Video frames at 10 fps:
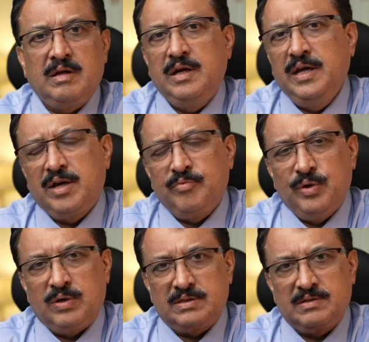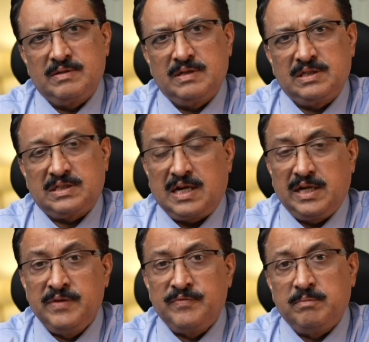Dear viewers,
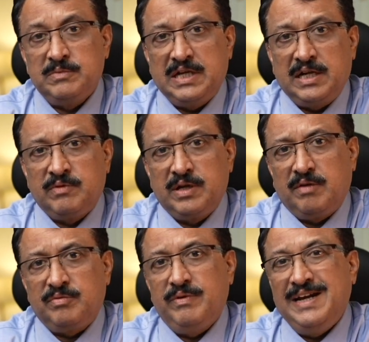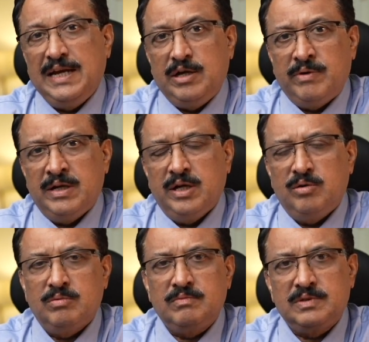starting from January of
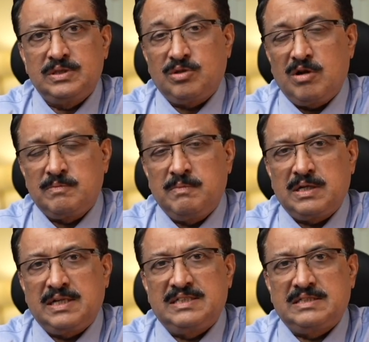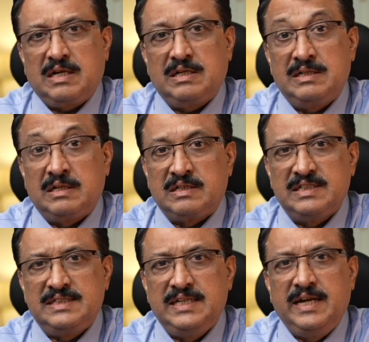2022, stock market started
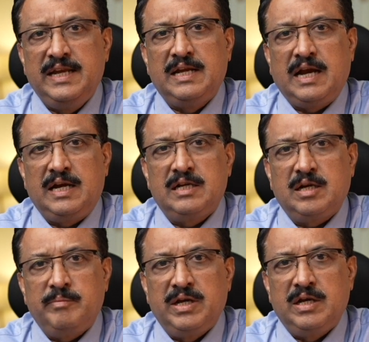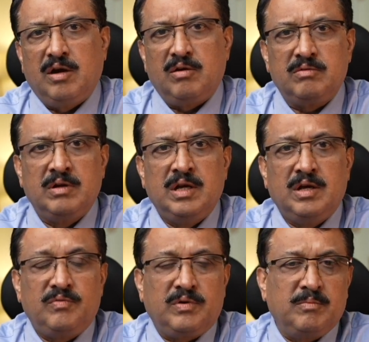receding and coming down
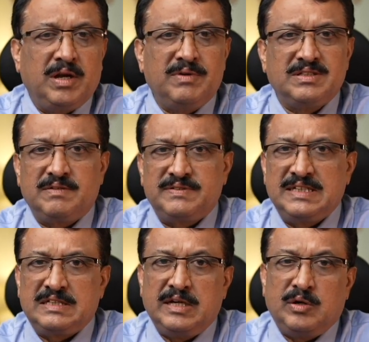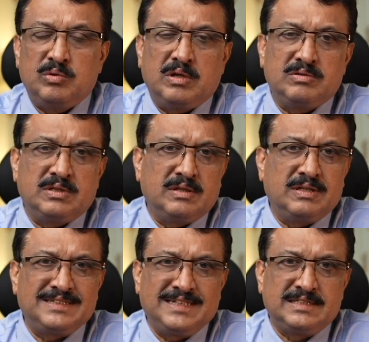from levels of 62,000 on
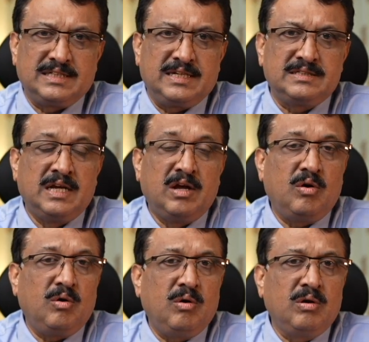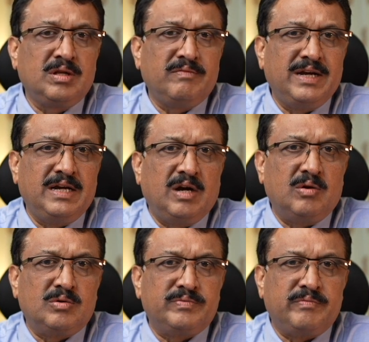the Sensex all the way
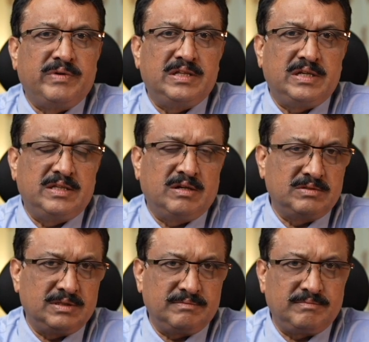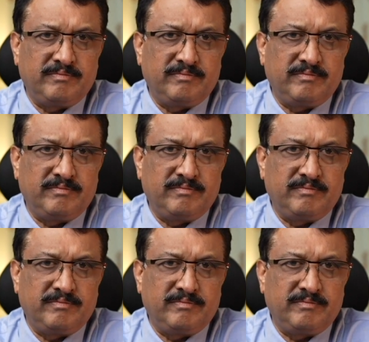down to 53,000.